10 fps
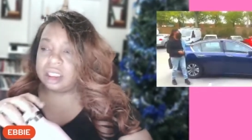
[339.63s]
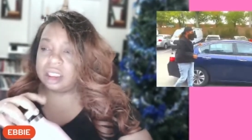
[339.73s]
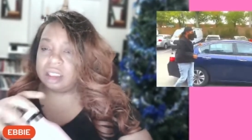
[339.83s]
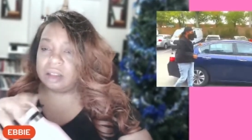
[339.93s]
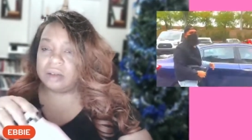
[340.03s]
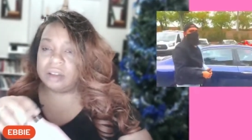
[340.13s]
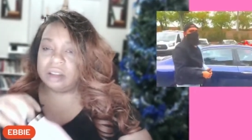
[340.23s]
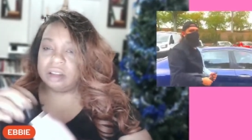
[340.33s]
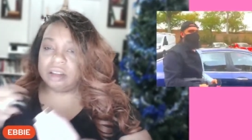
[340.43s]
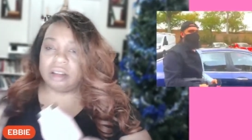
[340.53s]
I just hate
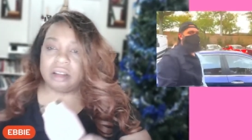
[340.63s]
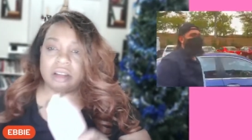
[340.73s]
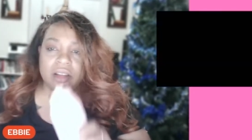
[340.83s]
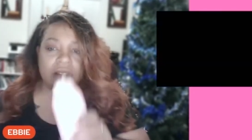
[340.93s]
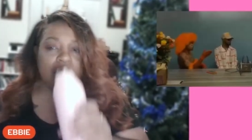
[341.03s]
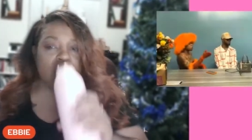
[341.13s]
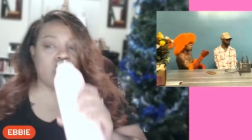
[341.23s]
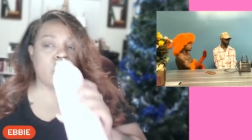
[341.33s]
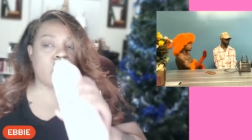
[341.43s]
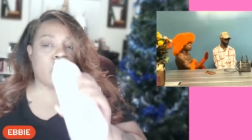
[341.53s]
how Cameron trying to wiggle